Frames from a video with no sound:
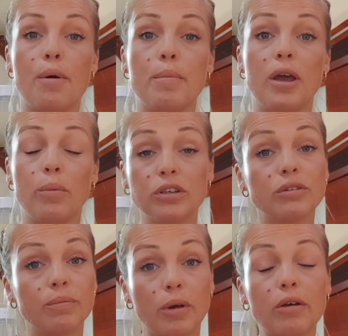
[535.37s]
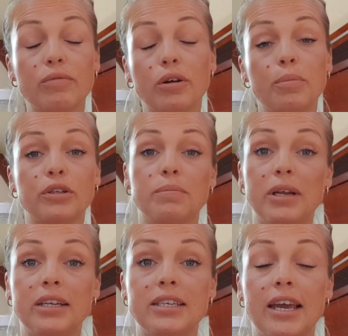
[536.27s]
it was a real
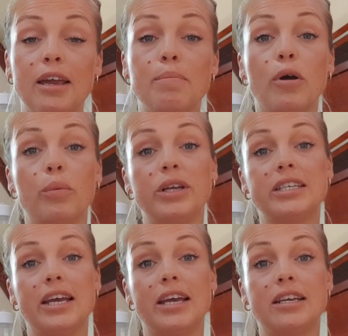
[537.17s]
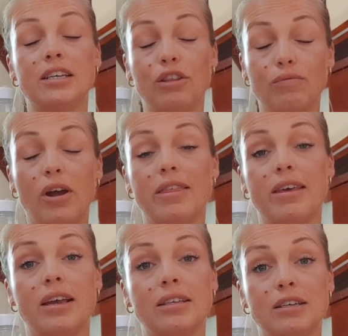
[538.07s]
possibility, but we did the right
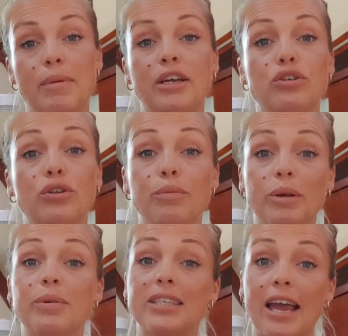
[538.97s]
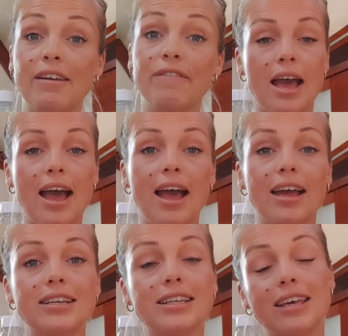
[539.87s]
things to make sure that we were safe.
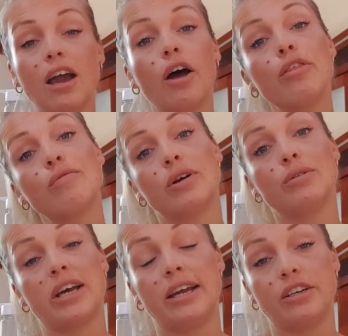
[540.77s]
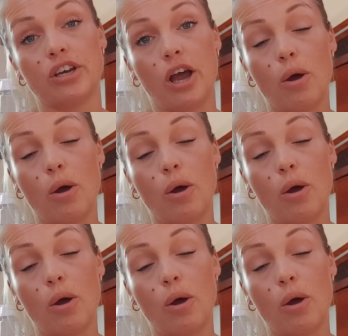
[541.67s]
And the other real danger